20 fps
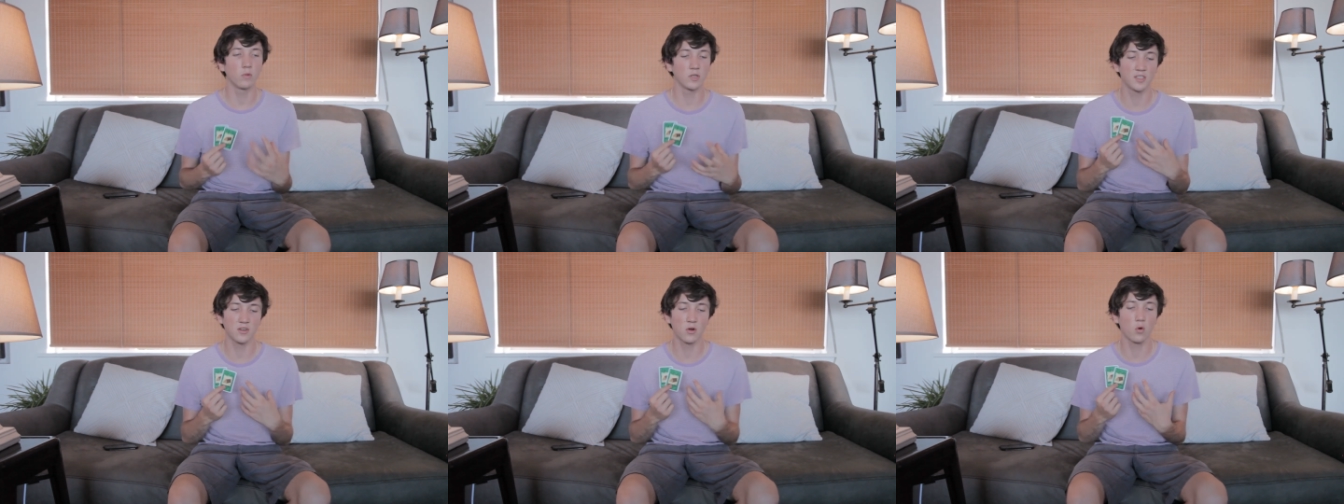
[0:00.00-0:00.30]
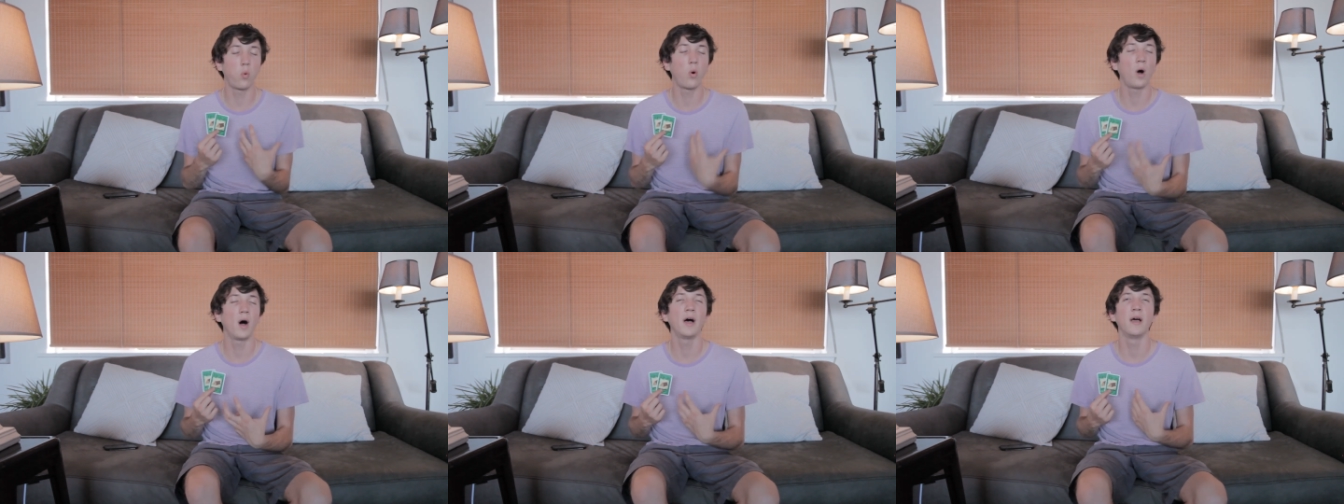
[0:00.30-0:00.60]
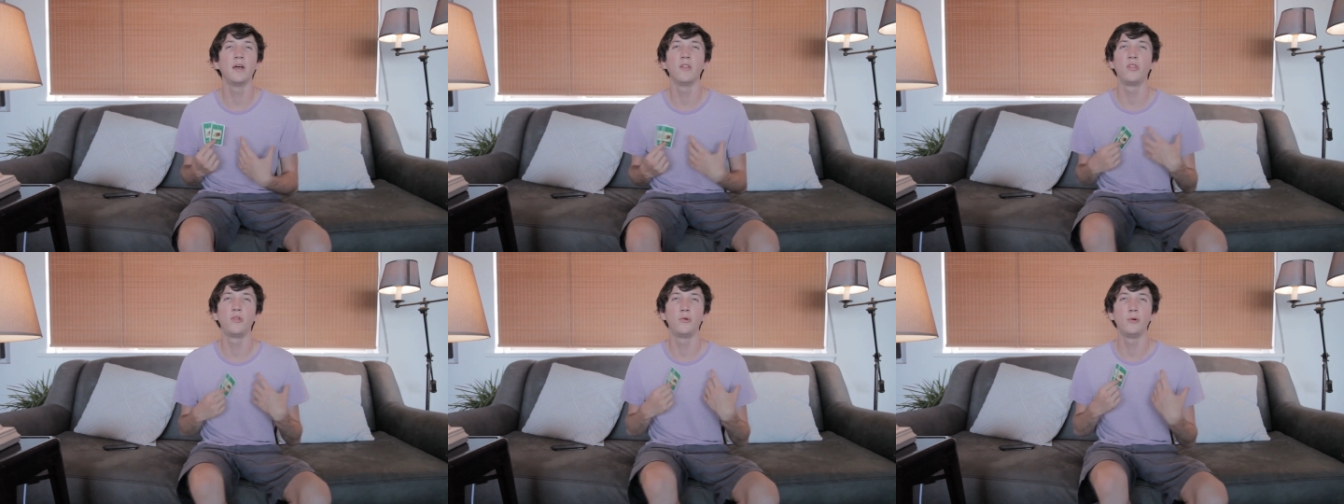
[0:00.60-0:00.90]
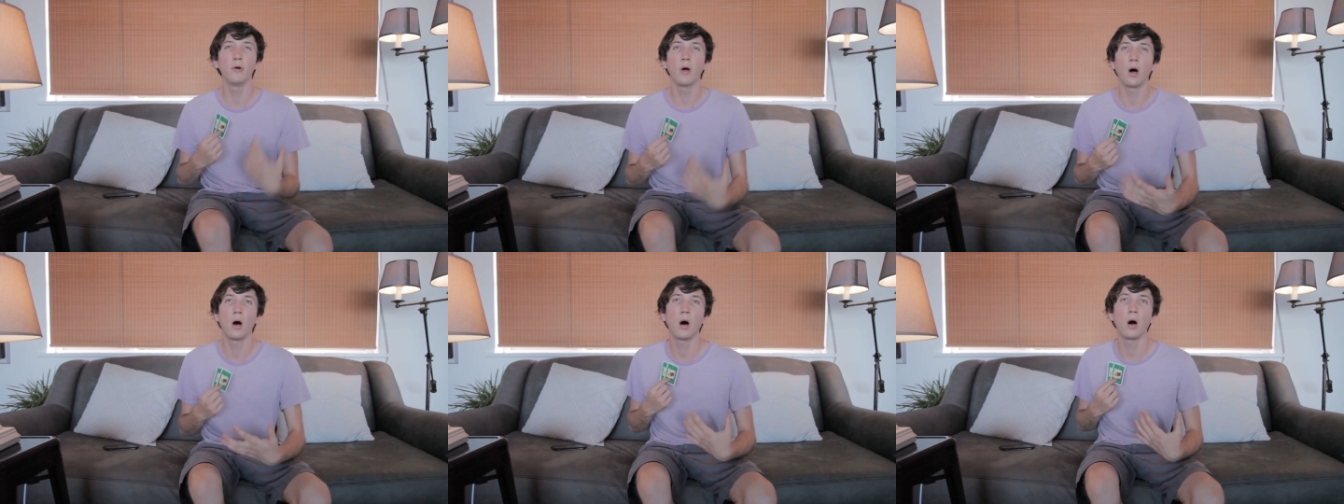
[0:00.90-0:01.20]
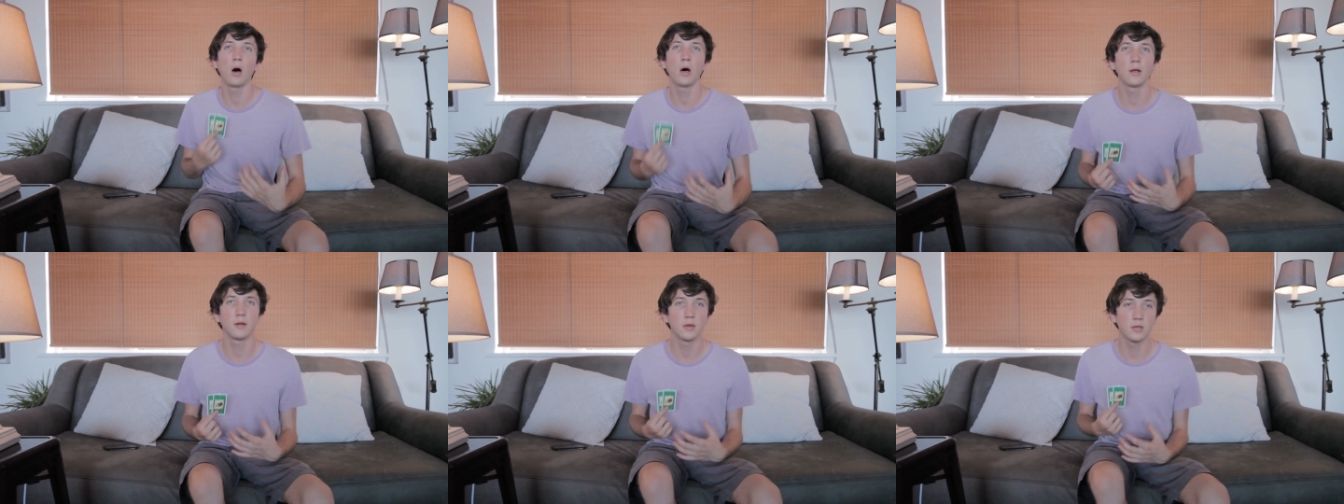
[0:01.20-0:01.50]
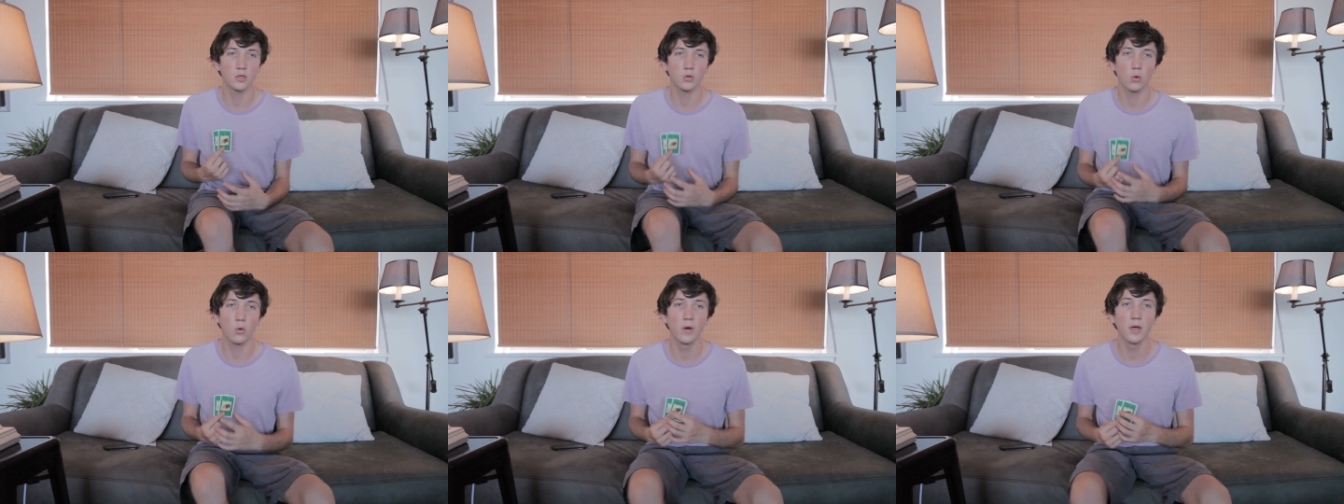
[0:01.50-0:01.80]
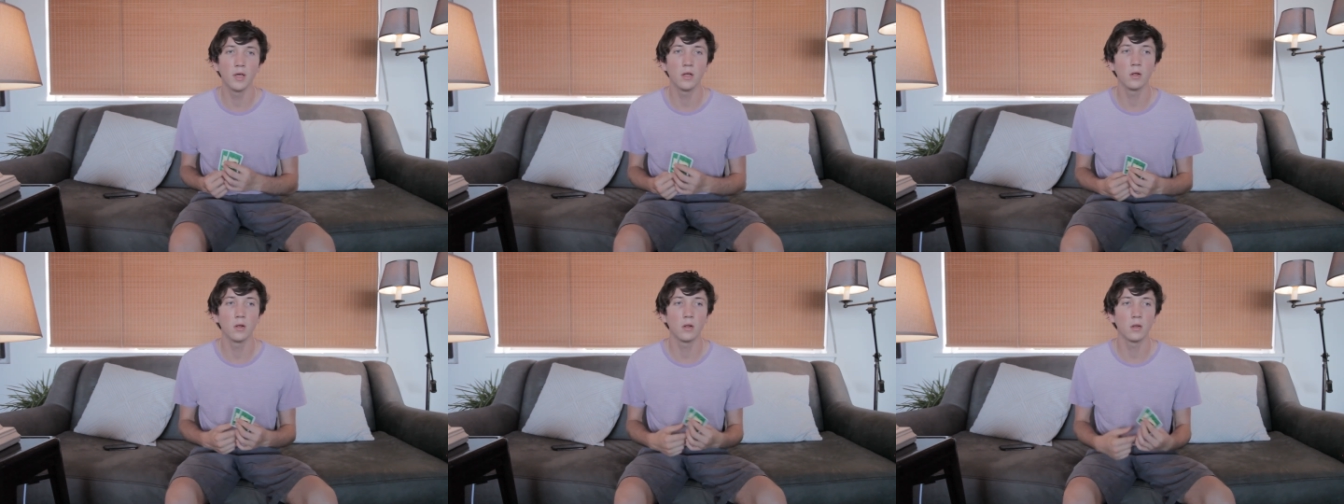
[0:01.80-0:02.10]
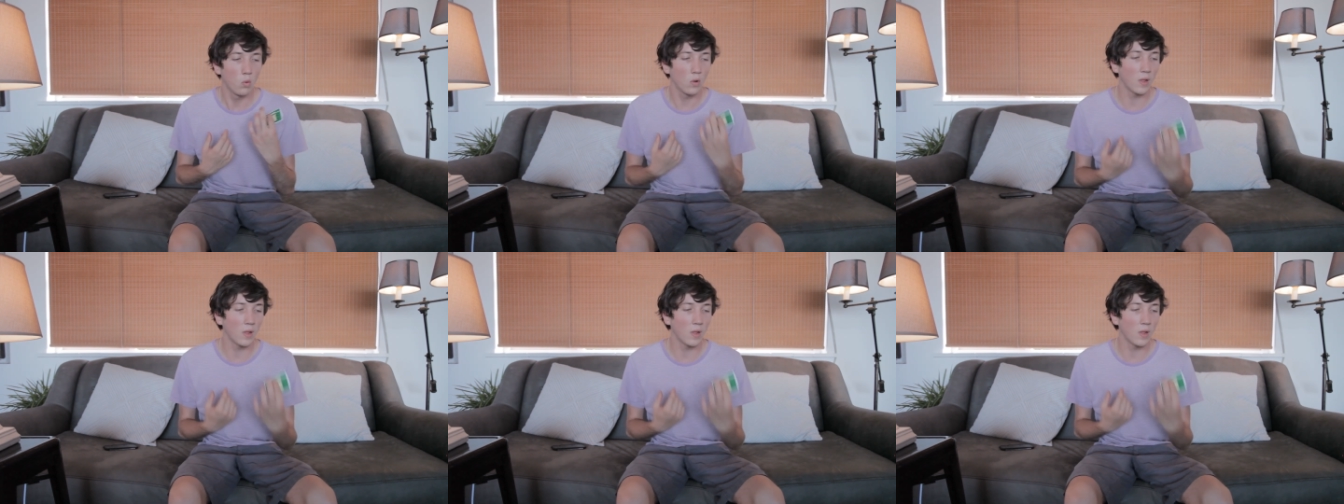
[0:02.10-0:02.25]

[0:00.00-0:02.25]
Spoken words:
was acquired through hard toil